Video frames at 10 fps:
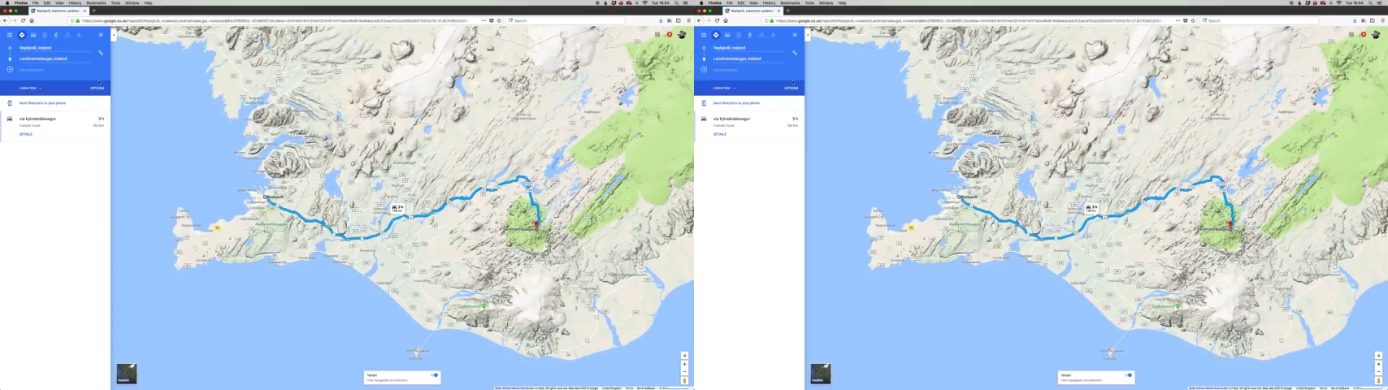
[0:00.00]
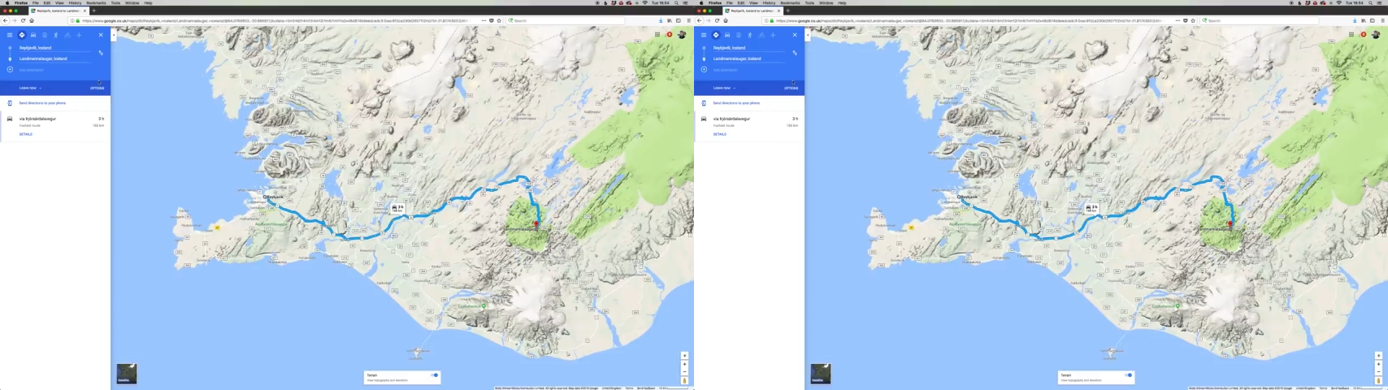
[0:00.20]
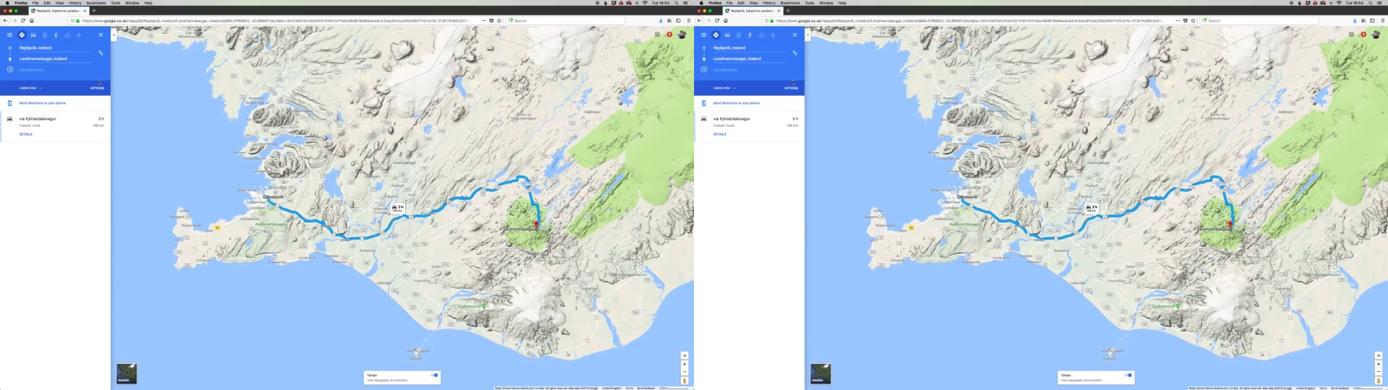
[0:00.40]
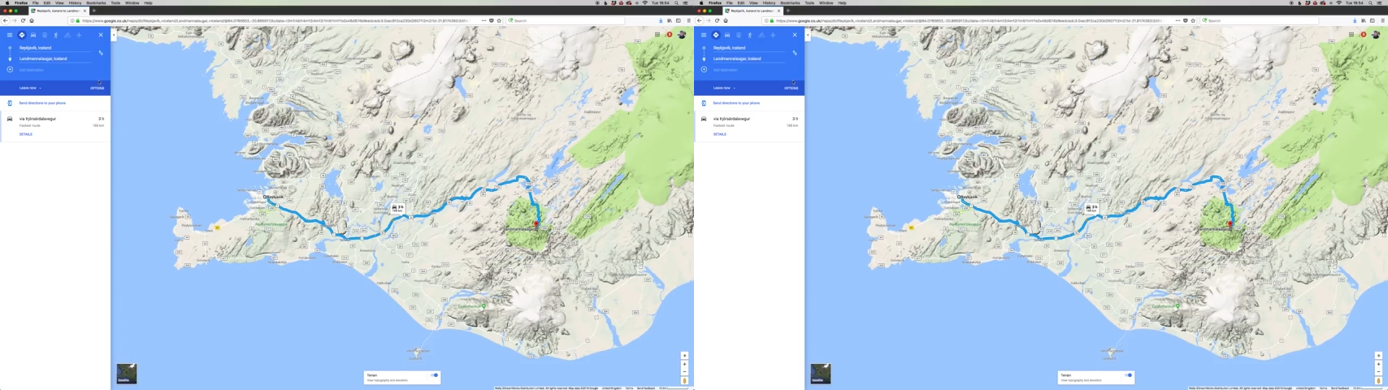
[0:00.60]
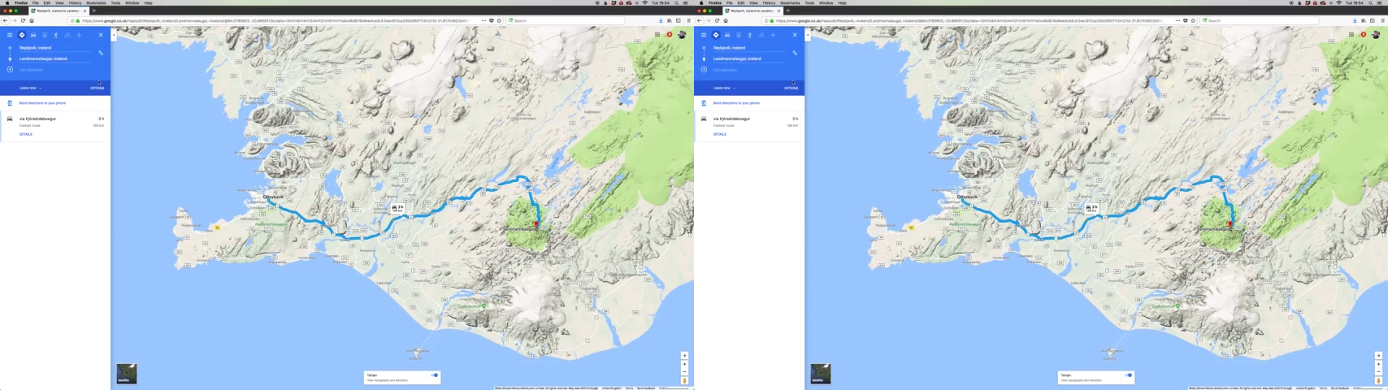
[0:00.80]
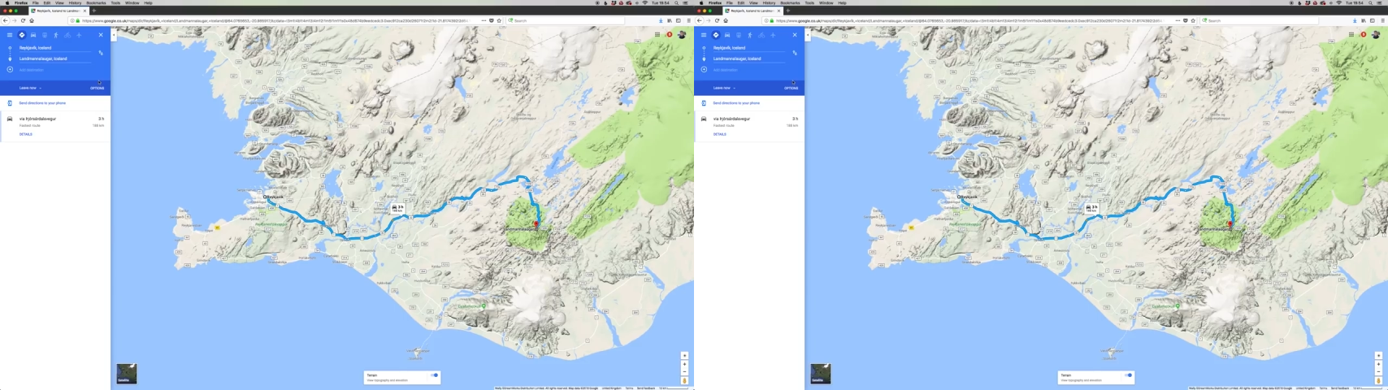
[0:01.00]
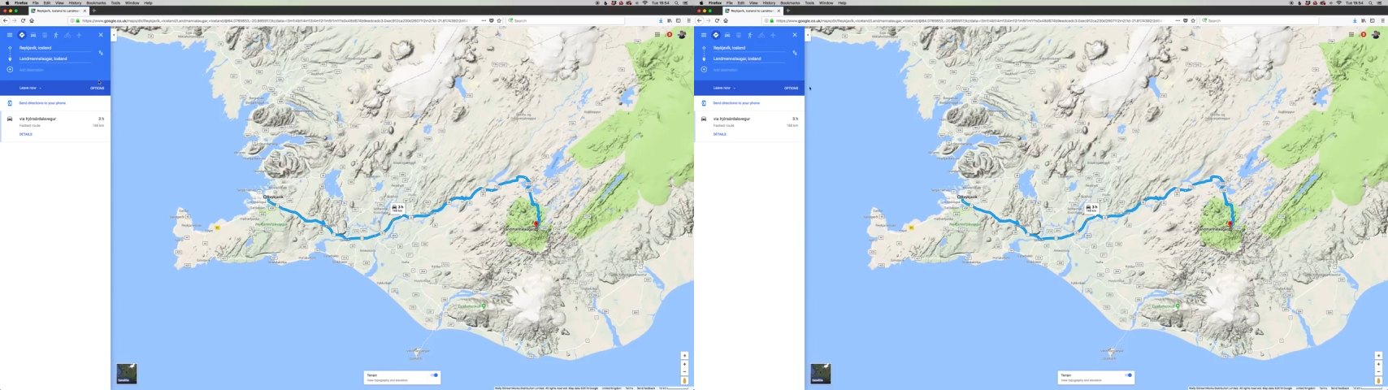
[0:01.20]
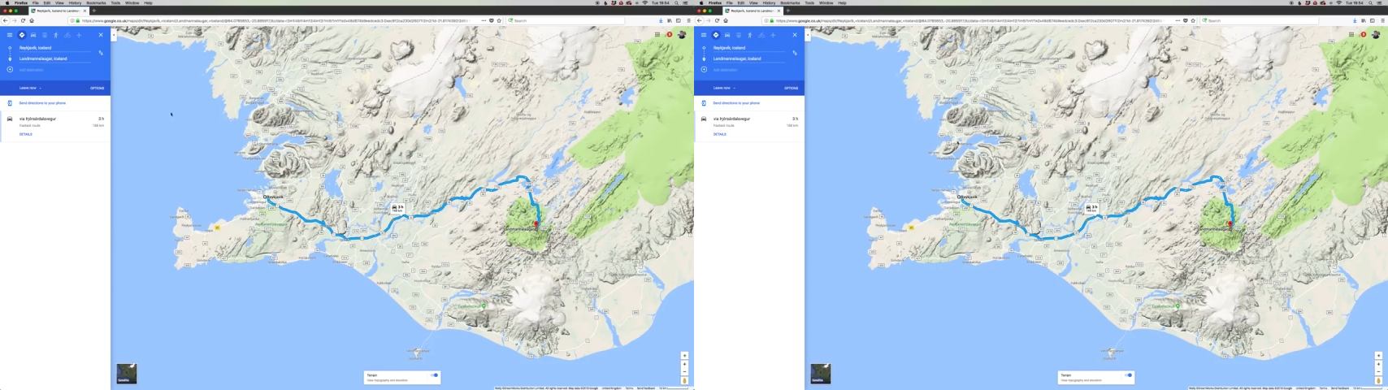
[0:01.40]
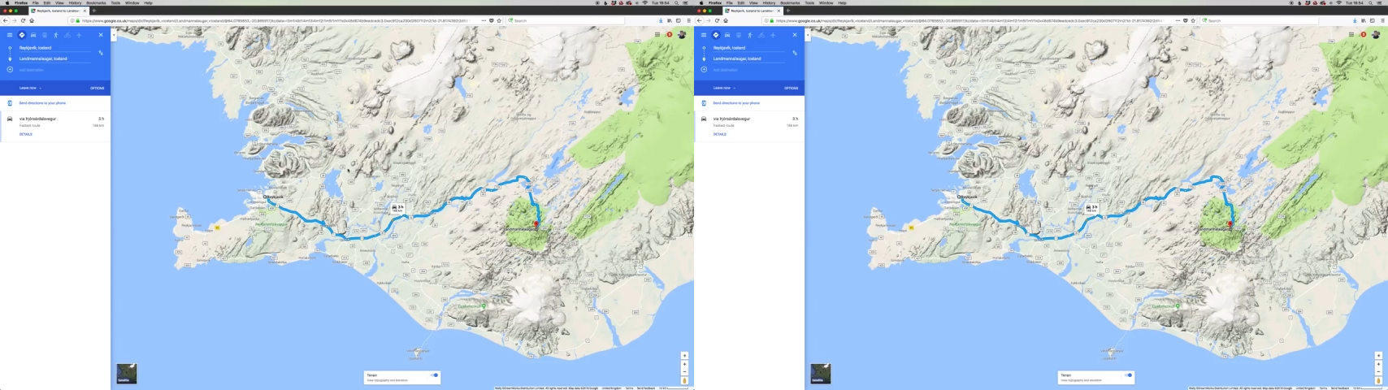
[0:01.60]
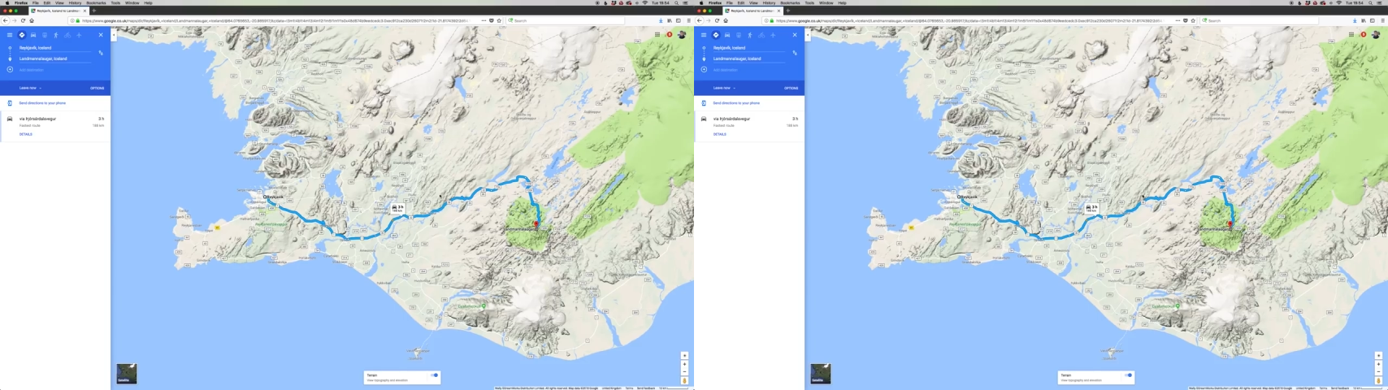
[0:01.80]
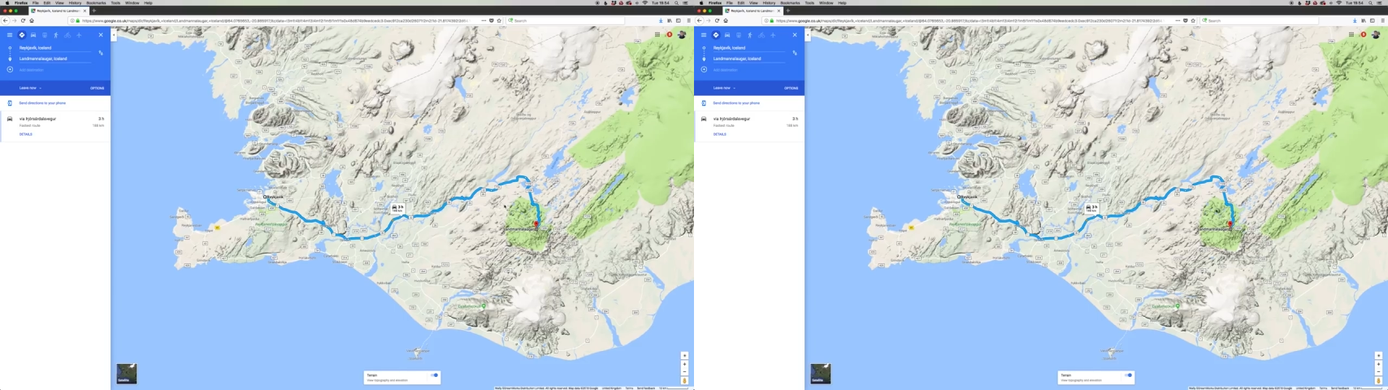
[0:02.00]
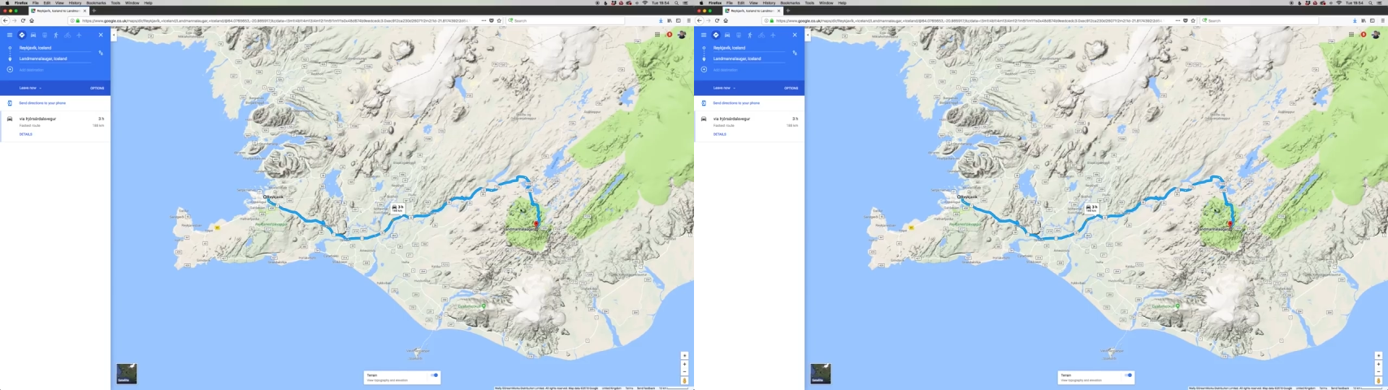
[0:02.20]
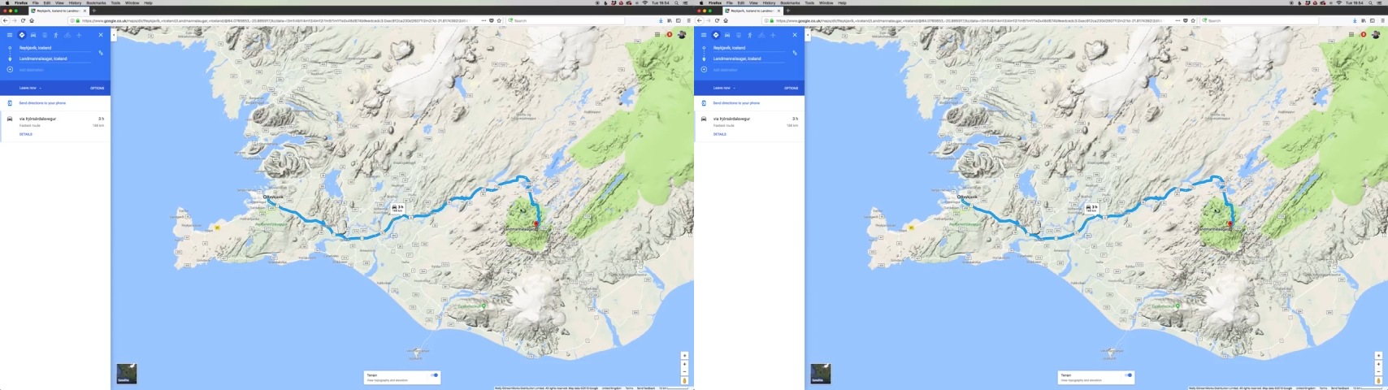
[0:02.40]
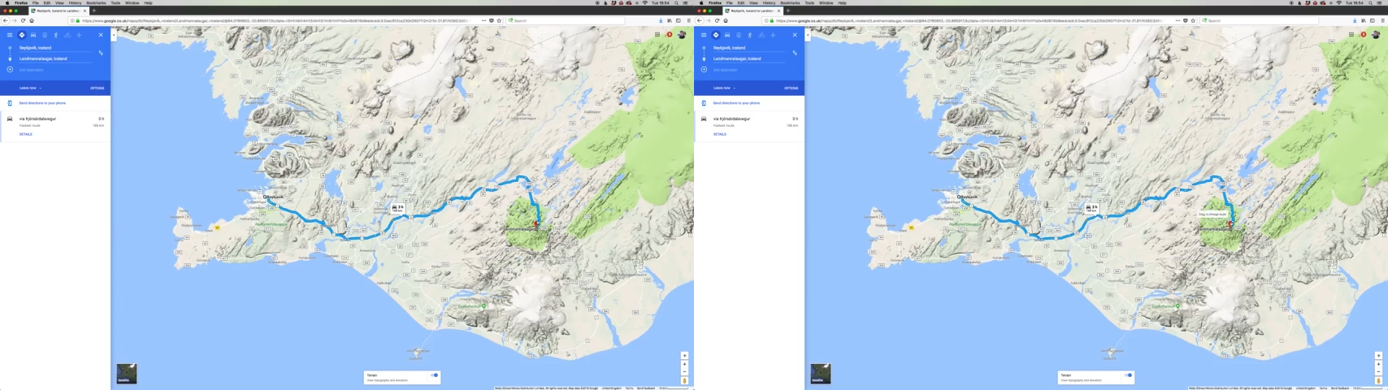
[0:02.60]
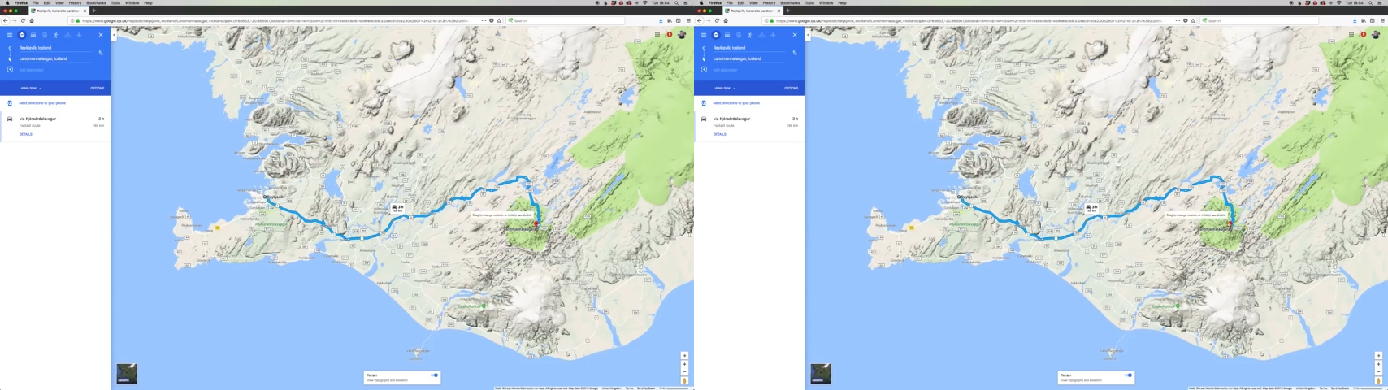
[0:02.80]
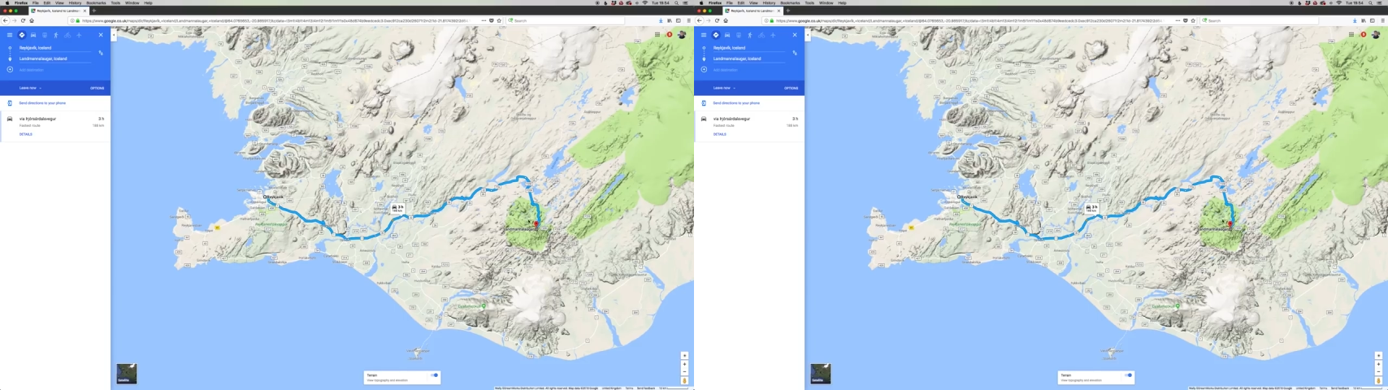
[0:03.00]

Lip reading: No face is visible, so there are no lips to read.